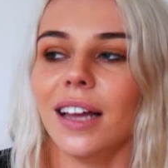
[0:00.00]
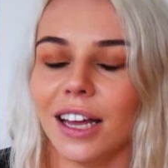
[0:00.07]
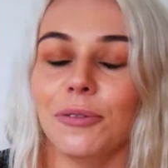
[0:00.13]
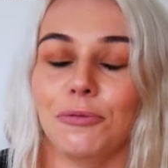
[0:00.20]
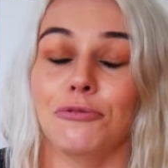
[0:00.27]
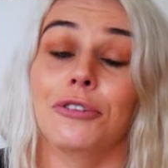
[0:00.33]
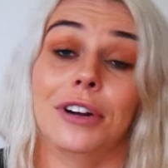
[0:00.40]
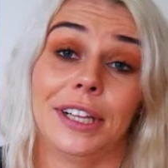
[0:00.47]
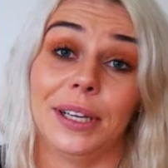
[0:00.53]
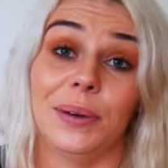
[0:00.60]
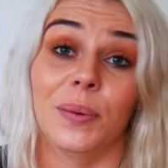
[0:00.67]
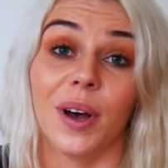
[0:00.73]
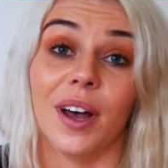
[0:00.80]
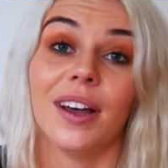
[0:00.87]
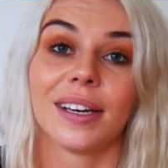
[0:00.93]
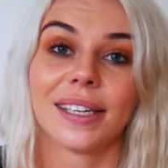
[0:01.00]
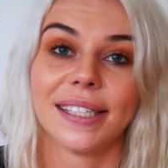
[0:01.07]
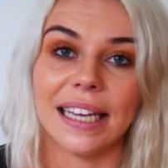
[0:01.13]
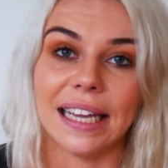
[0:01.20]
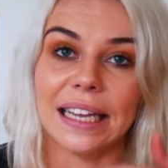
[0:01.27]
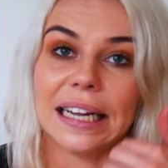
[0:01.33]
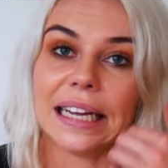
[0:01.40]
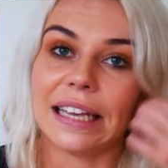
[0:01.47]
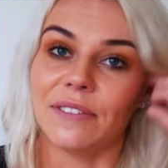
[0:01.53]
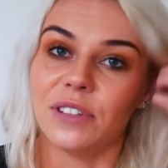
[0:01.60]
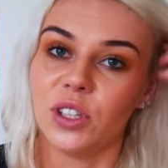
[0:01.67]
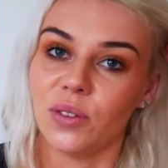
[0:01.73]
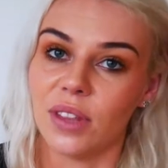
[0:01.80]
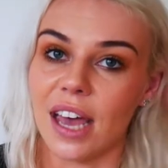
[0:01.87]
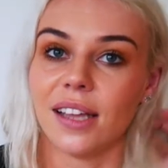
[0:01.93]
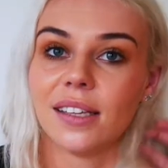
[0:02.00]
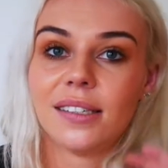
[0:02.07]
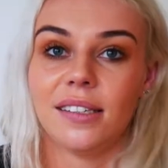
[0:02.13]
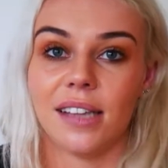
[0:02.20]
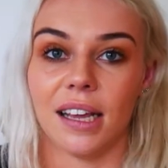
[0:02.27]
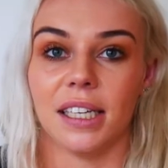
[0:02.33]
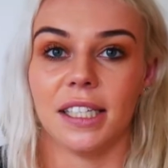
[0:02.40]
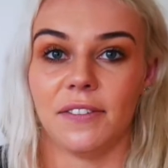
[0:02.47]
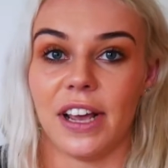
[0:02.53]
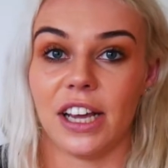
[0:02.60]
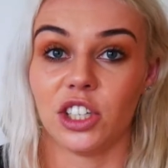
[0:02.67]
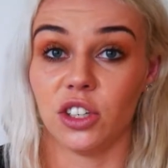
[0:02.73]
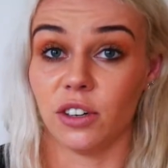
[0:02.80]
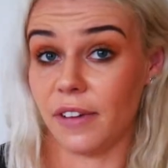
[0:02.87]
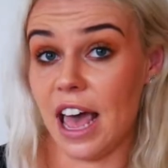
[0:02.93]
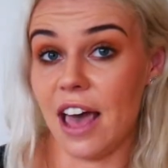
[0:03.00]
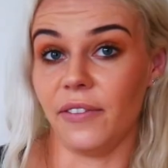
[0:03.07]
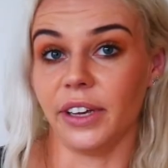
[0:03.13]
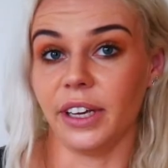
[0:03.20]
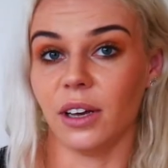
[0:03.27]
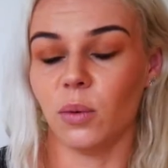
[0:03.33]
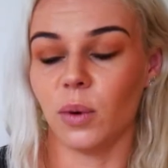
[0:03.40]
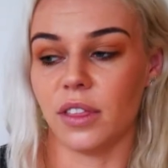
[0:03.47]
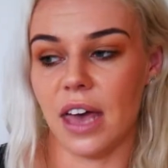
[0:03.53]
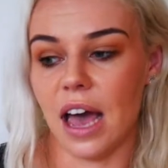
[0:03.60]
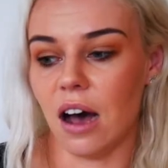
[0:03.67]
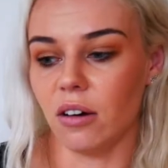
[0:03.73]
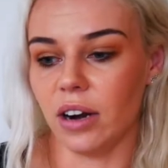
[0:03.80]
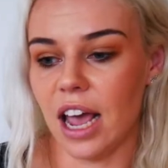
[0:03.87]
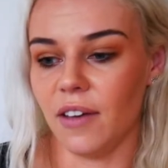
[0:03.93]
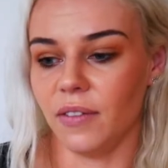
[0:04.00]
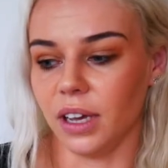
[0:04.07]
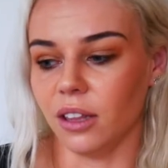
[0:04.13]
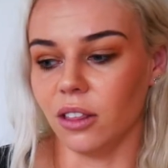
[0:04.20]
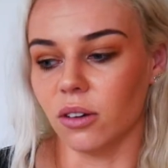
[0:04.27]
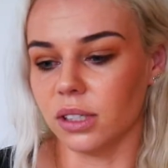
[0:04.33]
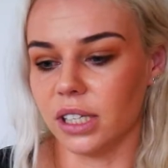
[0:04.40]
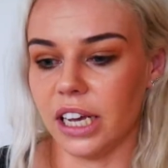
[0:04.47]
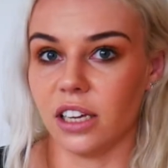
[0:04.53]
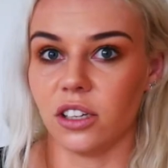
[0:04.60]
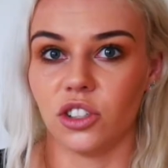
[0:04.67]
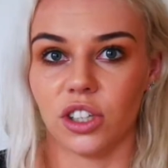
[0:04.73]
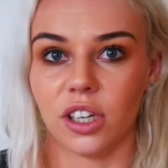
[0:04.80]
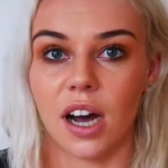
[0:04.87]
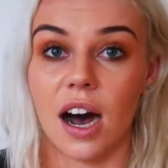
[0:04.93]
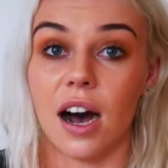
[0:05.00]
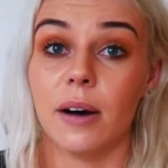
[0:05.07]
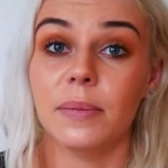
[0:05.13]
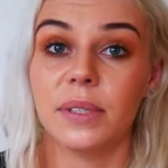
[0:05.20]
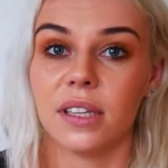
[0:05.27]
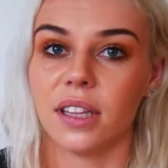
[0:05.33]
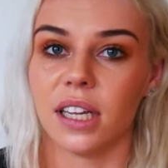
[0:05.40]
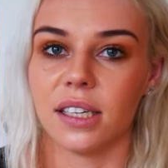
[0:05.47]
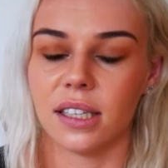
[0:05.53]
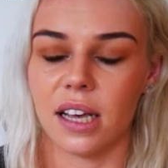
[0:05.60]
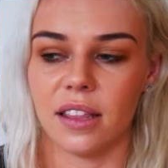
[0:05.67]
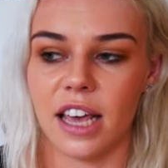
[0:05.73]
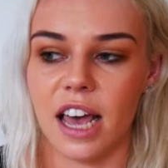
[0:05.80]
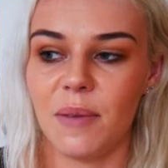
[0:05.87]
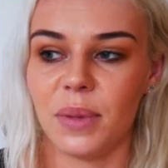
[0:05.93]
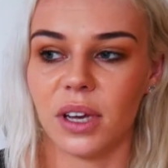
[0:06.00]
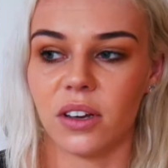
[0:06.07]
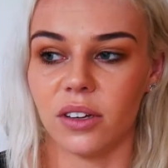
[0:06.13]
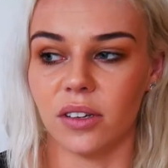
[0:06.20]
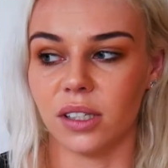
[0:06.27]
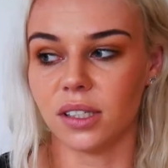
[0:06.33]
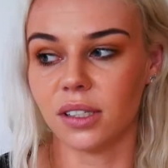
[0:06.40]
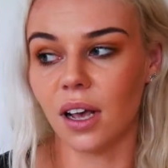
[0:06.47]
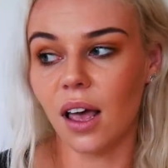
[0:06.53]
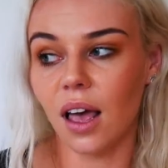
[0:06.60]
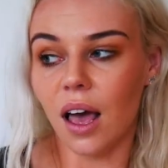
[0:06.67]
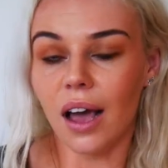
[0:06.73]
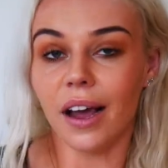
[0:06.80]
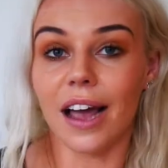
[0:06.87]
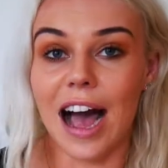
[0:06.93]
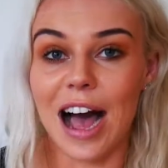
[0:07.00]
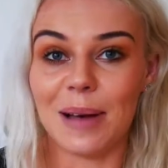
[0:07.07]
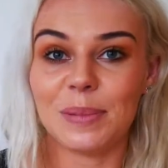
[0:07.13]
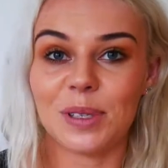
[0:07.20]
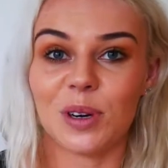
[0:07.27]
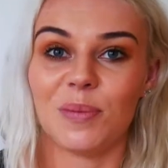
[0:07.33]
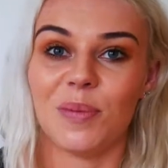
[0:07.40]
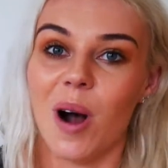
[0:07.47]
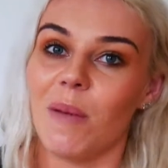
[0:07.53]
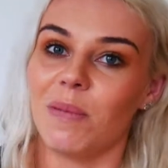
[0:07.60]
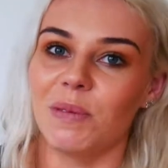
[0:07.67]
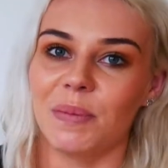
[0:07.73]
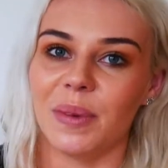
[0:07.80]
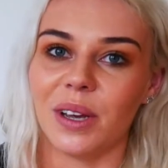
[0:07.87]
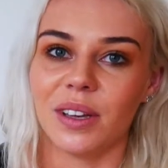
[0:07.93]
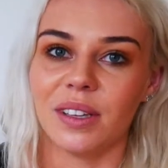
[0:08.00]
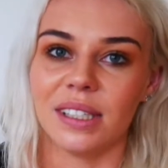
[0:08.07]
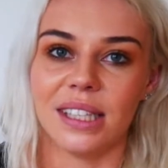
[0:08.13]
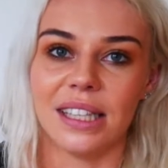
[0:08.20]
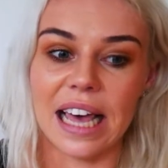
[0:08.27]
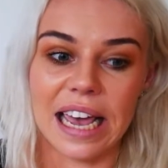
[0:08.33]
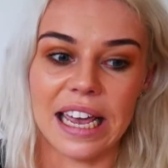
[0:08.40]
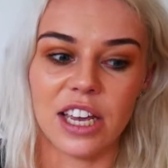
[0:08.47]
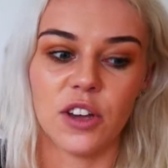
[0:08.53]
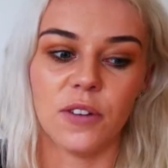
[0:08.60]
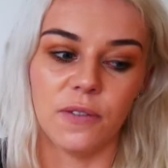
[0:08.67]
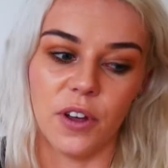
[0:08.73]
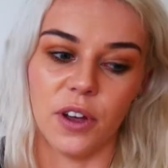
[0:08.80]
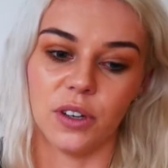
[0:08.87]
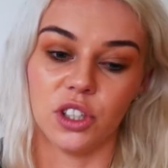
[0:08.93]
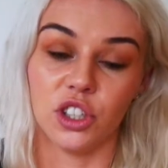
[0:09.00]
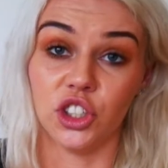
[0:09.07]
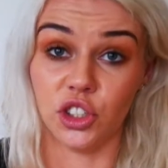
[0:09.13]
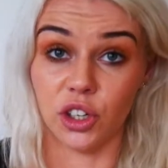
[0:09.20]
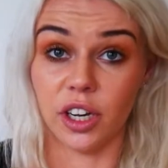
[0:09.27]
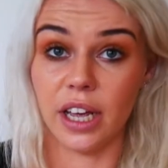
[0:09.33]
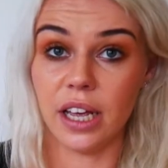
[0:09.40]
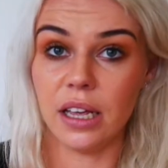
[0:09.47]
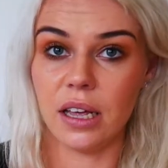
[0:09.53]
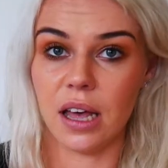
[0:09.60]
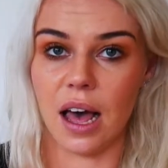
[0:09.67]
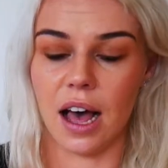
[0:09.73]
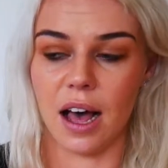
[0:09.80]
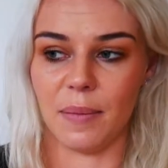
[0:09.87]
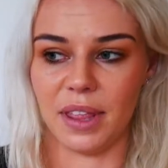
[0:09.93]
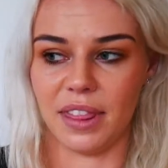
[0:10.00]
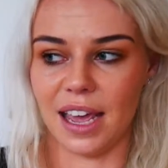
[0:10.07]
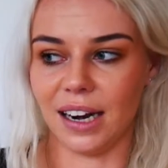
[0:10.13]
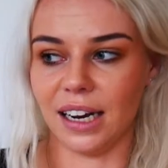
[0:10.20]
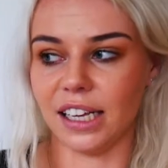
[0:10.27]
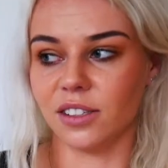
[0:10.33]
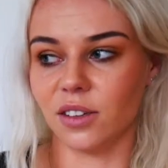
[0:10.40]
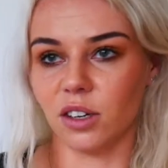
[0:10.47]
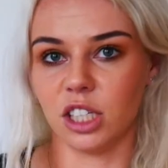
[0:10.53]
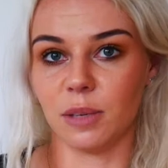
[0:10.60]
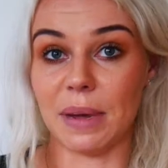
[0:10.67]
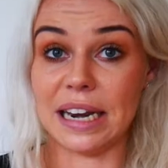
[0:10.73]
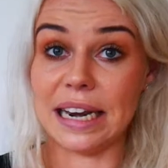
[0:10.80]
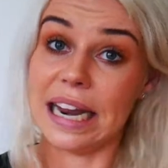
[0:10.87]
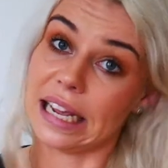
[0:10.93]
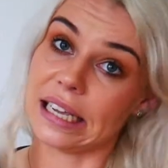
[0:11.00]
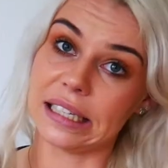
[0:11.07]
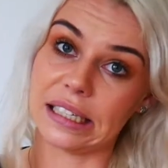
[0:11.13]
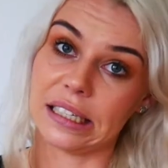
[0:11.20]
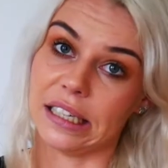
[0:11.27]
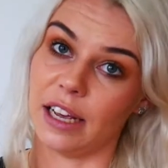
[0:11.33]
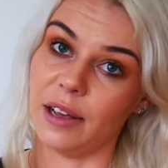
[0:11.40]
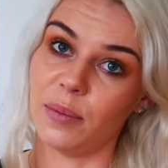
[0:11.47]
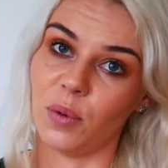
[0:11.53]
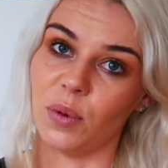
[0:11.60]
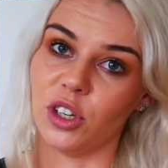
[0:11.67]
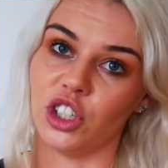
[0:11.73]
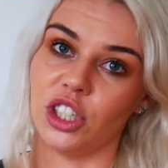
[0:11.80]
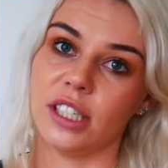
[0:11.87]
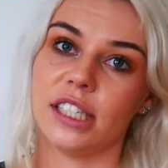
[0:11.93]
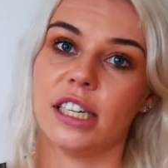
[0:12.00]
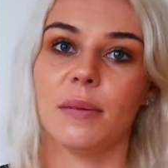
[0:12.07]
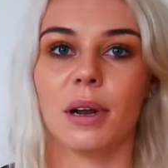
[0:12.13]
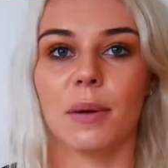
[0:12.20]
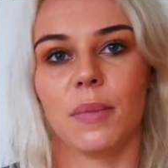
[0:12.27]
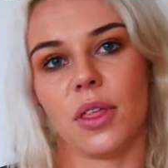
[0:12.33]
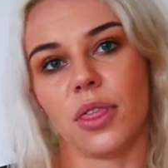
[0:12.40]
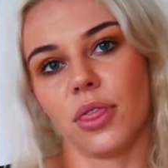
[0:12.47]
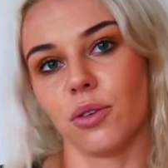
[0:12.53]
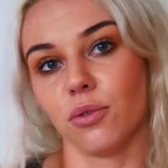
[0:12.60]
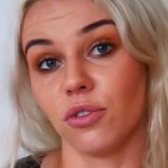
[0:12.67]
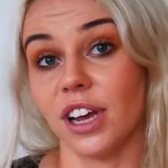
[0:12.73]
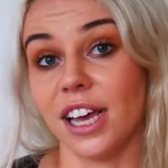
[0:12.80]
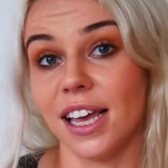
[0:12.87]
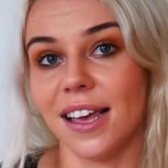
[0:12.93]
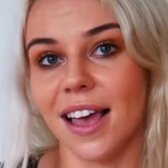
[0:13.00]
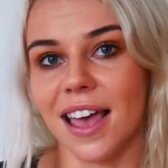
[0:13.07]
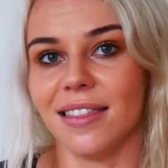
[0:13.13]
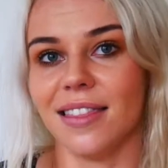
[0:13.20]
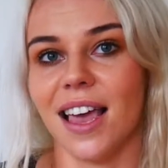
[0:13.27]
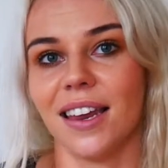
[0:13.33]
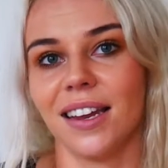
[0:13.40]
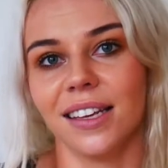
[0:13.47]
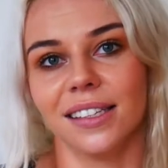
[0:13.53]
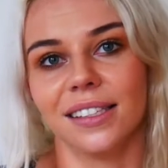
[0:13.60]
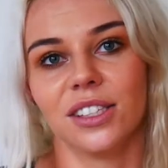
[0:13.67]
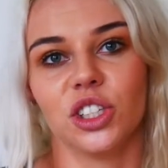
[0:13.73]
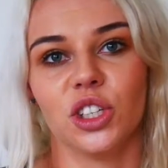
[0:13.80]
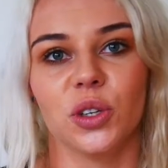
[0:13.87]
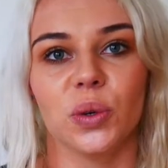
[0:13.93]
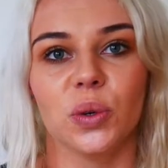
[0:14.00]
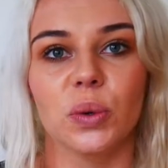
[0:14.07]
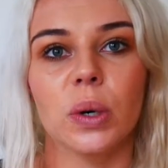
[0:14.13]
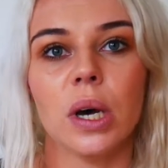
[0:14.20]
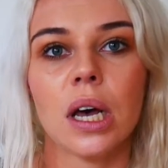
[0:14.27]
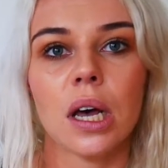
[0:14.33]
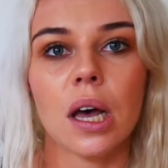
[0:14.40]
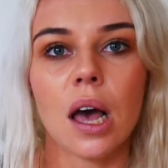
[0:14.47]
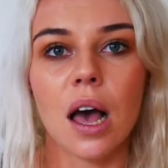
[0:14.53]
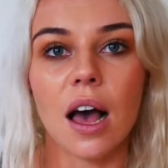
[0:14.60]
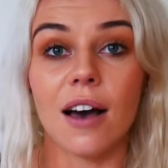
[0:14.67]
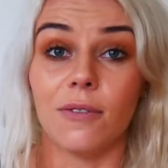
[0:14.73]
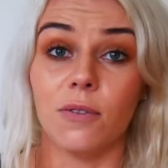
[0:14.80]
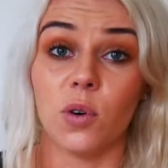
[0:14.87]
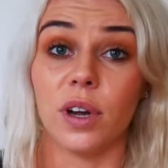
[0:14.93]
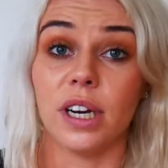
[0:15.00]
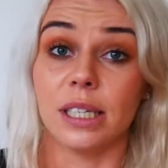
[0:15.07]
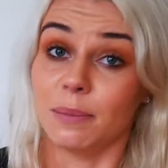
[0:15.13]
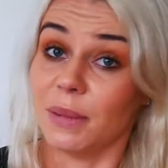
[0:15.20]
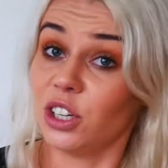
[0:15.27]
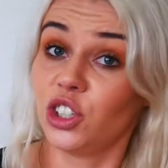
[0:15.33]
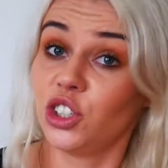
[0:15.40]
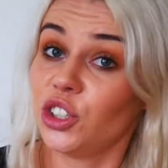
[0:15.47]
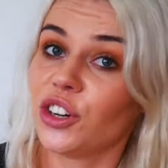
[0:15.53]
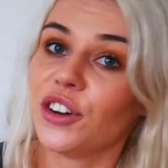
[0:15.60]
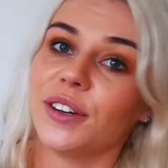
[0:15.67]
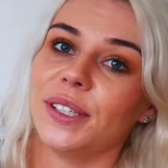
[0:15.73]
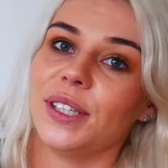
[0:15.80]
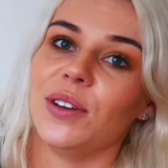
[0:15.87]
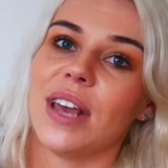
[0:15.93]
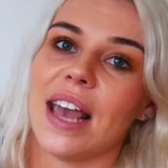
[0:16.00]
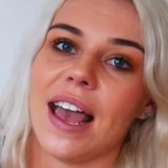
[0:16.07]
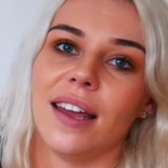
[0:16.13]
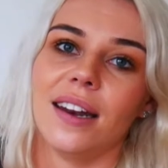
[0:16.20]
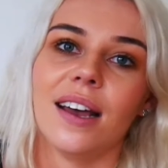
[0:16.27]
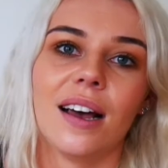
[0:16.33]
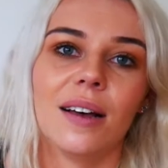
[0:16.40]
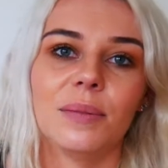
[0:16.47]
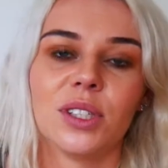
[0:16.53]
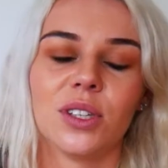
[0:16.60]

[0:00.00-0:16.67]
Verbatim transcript: it really works, and it gives you that satisfaction of having it without having those extra carbs and things like that, because carbs are a problem because they convert to sugar, and that leads on to my next tip, which is tip number three, and that is to avoid as much sugar as you can.